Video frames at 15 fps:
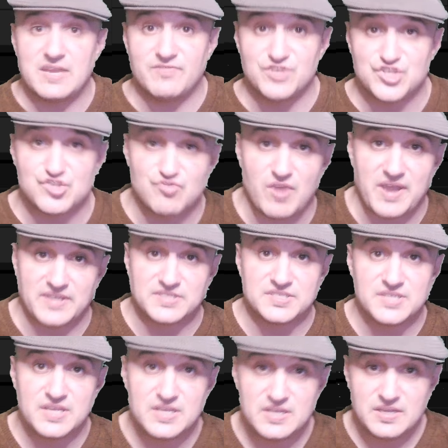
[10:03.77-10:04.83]
of his
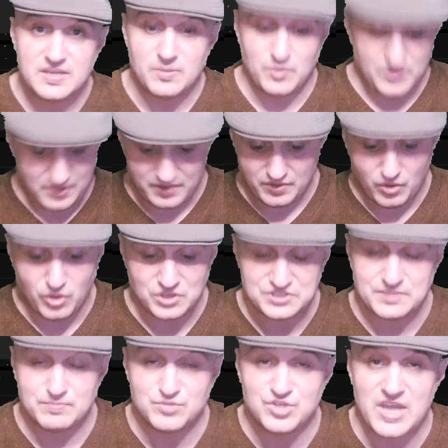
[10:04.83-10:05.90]
strikes with an
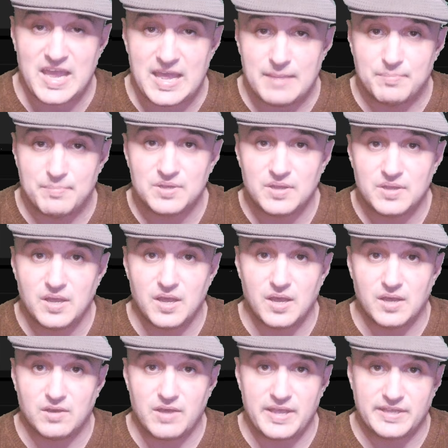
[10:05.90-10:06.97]
awesome jab
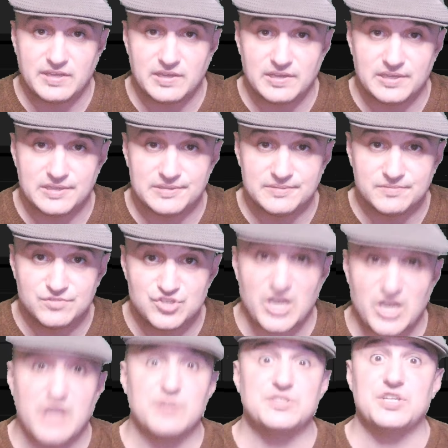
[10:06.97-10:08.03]
uh, like uh,
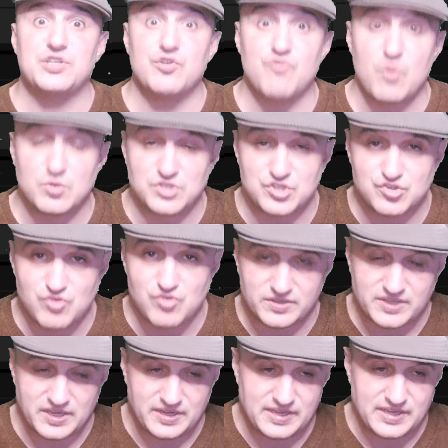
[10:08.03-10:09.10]
Jairzinho Rozenstruik
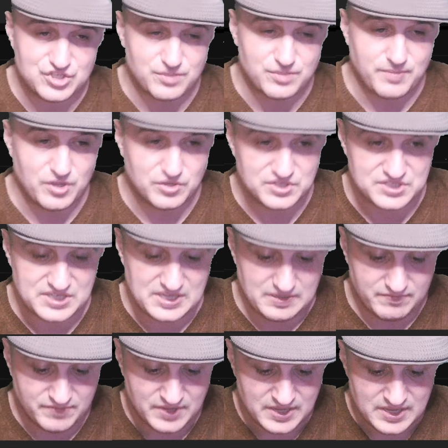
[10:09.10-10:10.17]
did against Shamil Gaziev.
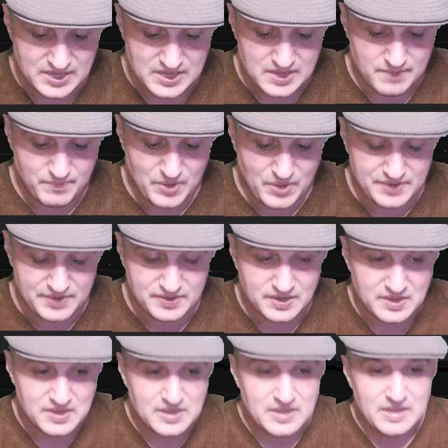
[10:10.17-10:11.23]
But
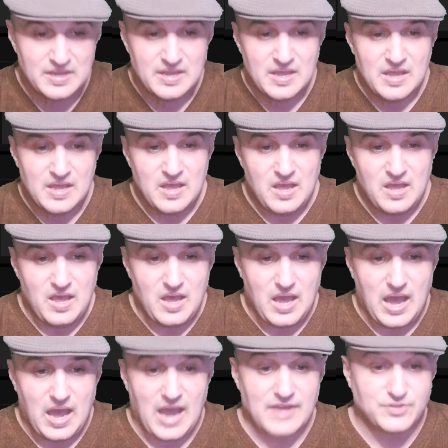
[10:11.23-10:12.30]

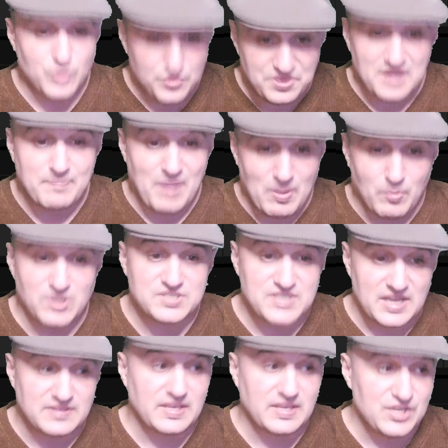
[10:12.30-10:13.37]
I do think Benoit
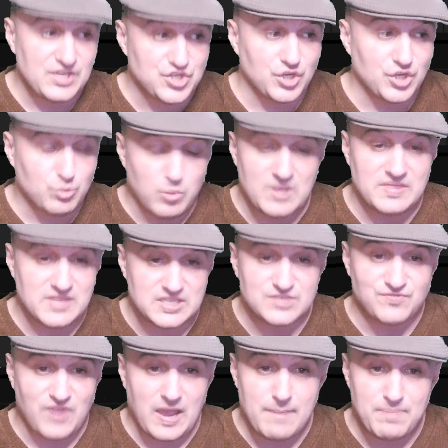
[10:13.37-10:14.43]
Saint-Denis should win this
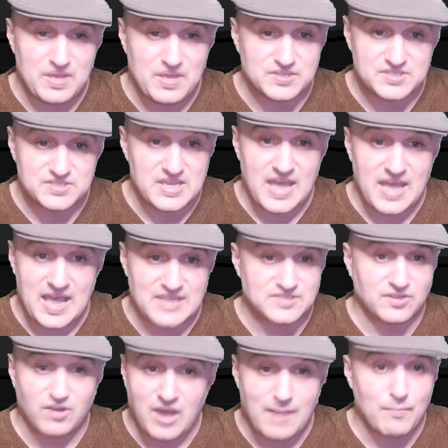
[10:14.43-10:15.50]
fight because he has a
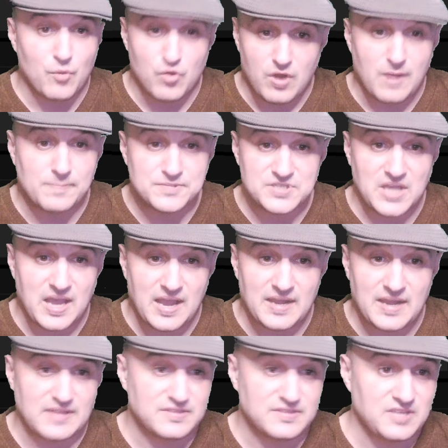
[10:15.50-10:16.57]
lot more
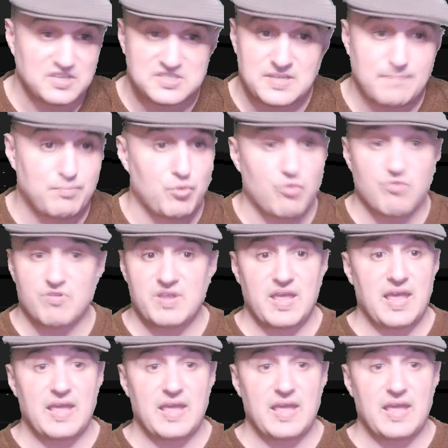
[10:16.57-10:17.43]
upside, and Dustin Poirier